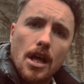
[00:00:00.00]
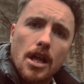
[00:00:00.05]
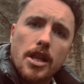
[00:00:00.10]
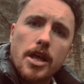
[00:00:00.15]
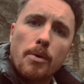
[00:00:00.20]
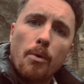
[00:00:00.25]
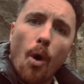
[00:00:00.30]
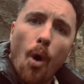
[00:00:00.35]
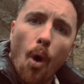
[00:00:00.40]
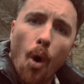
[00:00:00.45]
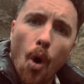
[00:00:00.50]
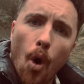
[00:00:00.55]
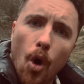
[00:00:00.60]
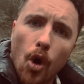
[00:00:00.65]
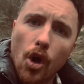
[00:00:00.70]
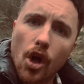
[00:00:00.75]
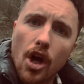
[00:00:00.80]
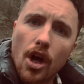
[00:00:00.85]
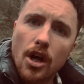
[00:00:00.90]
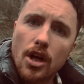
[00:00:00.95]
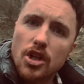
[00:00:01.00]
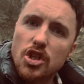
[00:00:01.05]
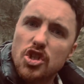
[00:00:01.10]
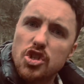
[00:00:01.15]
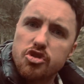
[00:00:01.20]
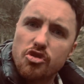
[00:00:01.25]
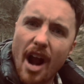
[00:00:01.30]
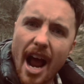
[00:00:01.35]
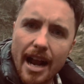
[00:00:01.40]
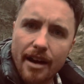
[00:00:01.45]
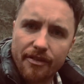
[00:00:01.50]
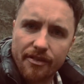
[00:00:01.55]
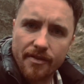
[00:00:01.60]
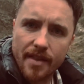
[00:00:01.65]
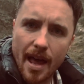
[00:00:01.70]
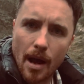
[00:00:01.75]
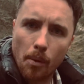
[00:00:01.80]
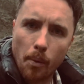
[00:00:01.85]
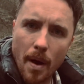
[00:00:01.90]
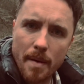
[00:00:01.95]
They were all dragged from
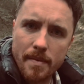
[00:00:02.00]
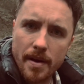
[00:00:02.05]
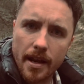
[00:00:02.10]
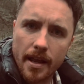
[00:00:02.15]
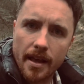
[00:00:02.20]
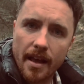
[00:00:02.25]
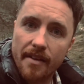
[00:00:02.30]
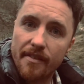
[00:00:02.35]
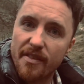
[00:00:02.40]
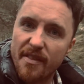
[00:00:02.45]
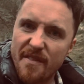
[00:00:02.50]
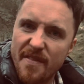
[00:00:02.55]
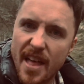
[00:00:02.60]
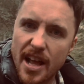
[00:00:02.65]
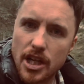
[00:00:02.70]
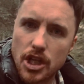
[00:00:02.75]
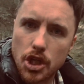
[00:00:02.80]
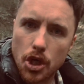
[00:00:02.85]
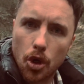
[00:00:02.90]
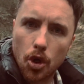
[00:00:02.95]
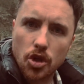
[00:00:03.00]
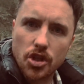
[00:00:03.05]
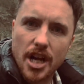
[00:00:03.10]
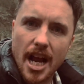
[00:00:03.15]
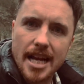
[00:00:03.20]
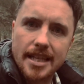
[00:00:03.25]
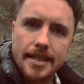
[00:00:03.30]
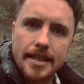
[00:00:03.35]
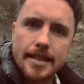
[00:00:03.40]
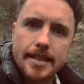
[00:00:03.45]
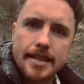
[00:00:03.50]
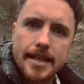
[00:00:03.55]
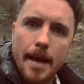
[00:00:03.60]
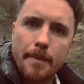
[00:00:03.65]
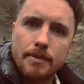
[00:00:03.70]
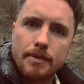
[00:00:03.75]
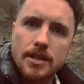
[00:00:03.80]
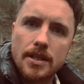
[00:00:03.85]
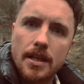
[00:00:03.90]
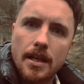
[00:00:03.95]
their women, from their children as they
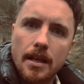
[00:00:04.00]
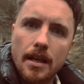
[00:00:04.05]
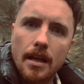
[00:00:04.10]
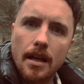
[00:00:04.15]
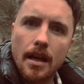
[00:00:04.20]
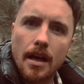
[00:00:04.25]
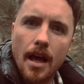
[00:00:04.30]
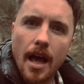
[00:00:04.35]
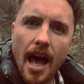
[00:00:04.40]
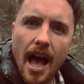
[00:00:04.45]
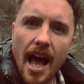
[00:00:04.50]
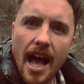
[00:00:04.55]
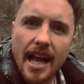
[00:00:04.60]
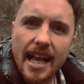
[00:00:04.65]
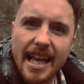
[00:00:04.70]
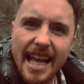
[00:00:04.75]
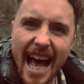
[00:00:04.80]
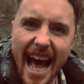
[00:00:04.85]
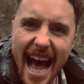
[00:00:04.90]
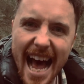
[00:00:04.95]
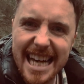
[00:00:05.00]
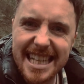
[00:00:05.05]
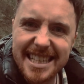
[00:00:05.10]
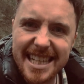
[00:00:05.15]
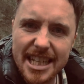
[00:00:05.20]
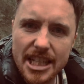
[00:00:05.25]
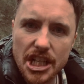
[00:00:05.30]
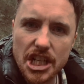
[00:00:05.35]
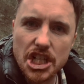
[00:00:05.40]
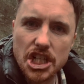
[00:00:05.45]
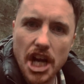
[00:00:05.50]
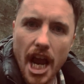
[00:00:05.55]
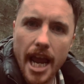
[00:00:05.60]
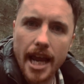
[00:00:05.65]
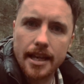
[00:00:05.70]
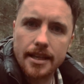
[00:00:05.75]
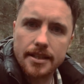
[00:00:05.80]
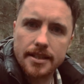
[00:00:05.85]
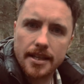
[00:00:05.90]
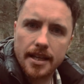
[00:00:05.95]
slept, cast into
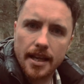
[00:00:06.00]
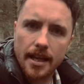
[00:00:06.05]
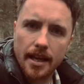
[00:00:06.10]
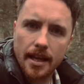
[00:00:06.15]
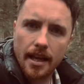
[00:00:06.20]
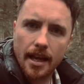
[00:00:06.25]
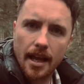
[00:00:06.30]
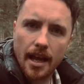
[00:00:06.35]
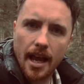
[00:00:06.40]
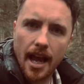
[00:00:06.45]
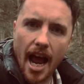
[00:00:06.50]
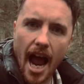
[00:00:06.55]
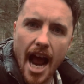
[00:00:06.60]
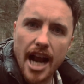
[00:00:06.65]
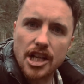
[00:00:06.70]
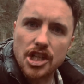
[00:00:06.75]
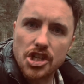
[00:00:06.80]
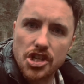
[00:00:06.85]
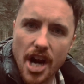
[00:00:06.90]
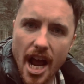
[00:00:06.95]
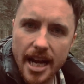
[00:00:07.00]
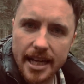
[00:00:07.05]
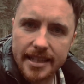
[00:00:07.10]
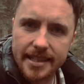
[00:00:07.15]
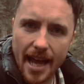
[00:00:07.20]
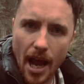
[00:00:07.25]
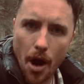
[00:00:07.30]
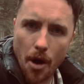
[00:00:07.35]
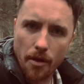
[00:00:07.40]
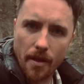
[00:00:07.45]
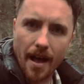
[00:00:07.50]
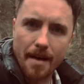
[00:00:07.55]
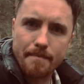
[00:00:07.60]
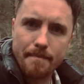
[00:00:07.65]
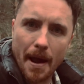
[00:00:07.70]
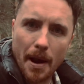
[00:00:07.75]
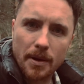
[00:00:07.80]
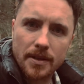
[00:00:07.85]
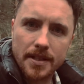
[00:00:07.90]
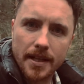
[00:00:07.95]
chains, and dragged down that
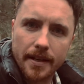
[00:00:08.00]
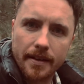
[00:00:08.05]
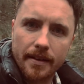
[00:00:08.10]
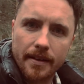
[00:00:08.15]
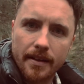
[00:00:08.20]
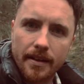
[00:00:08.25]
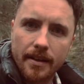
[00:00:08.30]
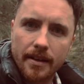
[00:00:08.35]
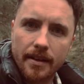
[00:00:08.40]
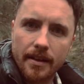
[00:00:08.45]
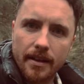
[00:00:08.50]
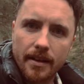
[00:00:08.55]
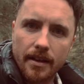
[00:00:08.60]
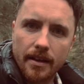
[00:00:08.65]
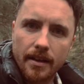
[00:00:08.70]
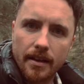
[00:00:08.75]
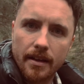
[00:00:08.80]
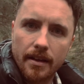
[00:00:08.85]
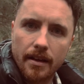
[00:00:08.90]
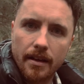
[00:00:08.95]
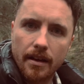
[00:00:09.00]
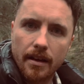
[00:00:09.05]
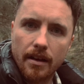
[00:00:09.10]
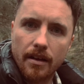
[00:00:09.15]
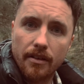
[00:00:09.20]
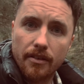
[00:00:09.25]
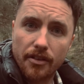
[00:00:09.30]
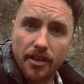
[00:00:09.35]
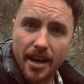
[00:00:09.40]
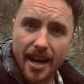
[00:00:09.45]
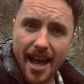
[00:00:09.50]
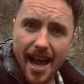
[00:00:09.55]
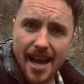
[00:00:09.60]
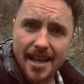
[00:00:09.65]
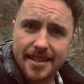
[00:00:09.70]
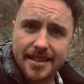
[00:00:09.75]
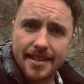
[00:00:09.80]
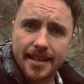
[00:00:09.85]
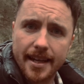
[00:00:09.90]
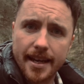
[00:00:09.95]
mountain for the
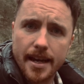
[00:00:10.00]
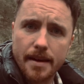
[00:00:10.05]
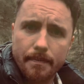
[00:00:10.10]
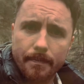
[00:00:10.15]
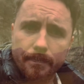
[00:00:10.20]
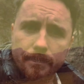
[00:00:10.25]
last time.